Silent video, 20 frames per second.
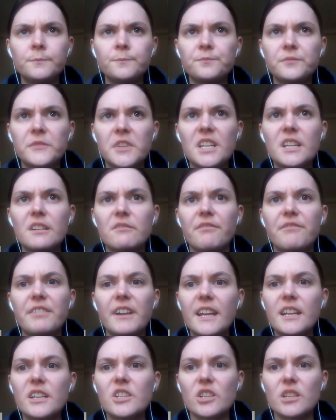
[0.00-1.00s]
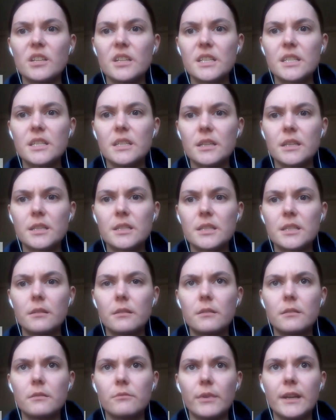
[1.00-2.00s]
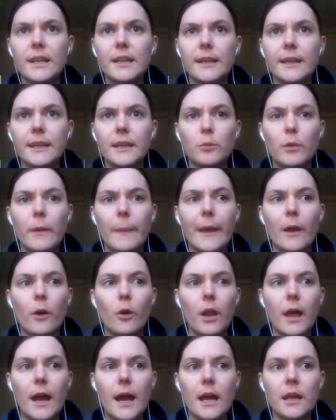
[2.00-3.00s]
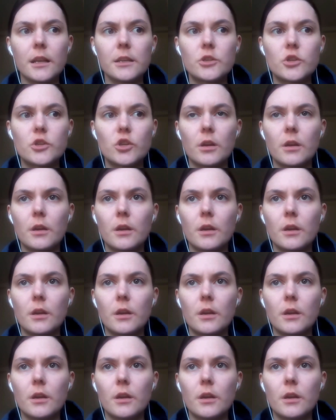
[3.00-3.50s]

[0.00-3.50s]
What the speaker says: It's an invasion, isn't it? Really, when they all hatch.